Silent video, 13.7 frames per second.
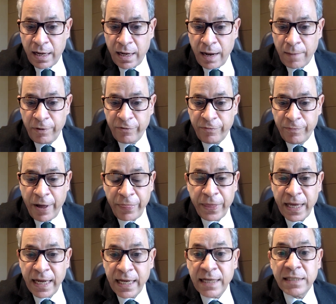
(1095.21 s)
couple of months
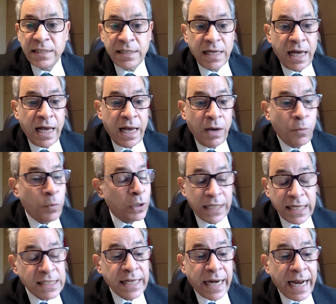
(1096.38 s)
is what
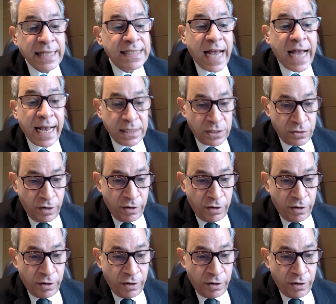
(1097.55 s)
is the right size